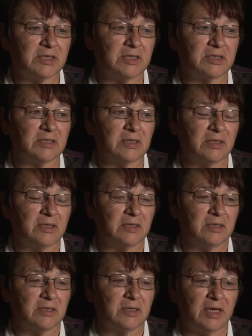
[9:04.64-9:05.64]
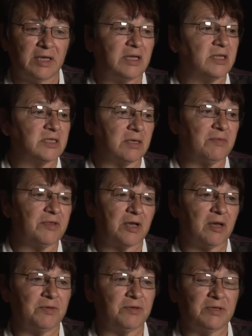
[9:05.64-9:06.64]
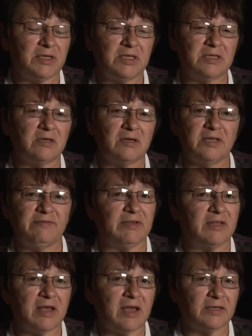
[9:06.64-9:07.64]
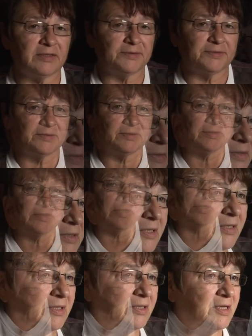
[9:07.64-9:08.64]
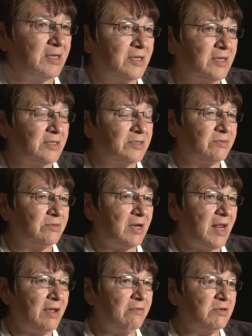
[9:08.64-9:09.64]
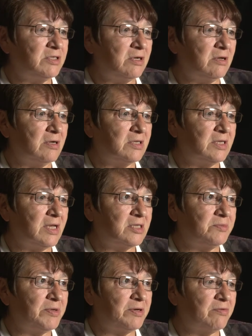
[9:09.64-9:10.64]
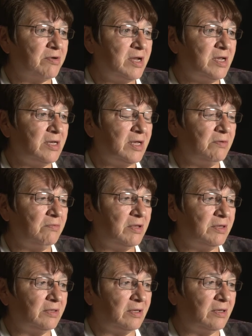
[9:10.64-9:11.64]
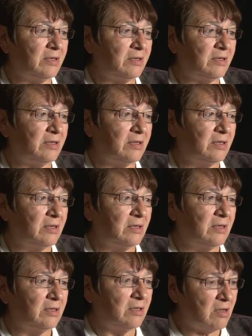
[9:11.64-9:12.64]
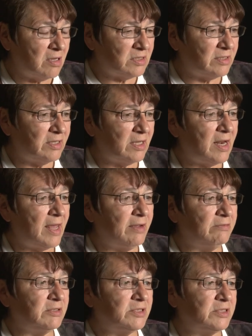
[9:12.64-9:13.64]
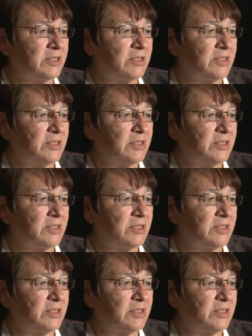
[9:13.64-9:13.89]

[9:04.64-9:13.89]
in. And in some of the communities, not even that. so the language loss has been great, and with the loss of the language,